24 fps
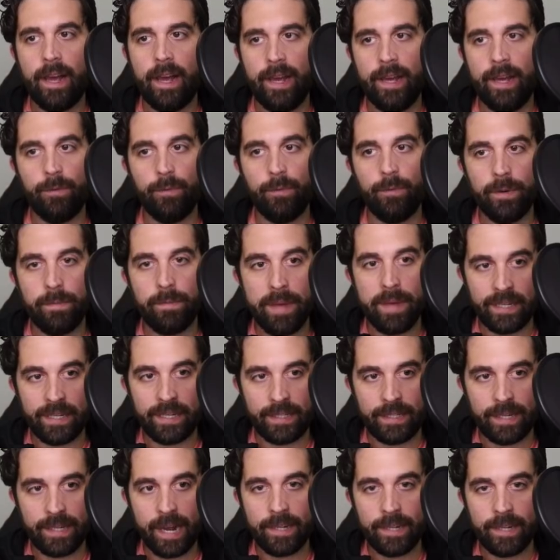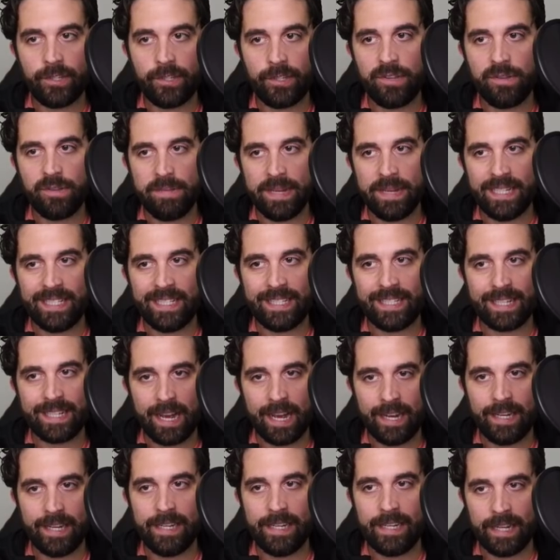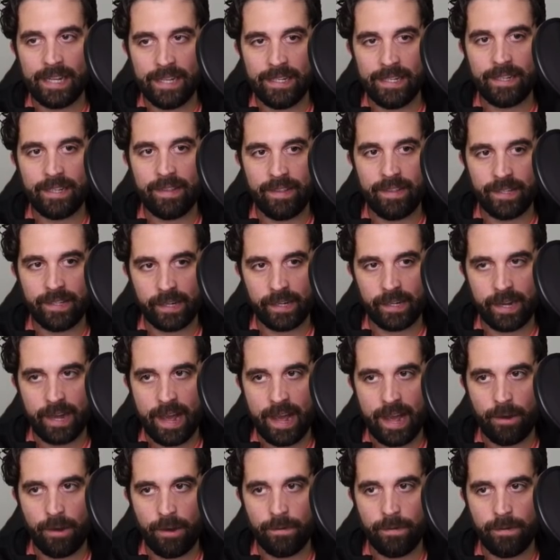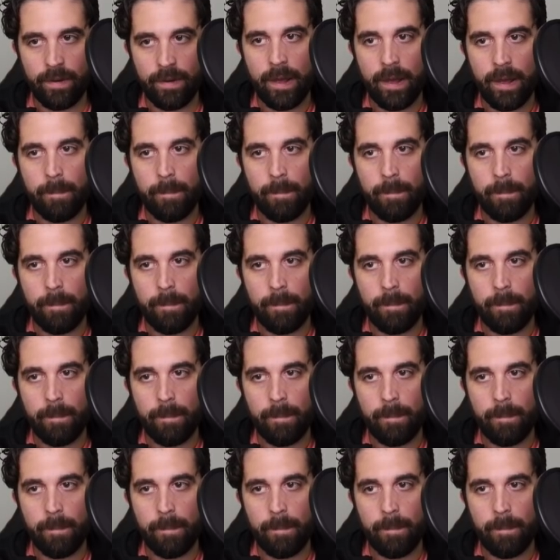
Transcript: It would make sense to be signed into this account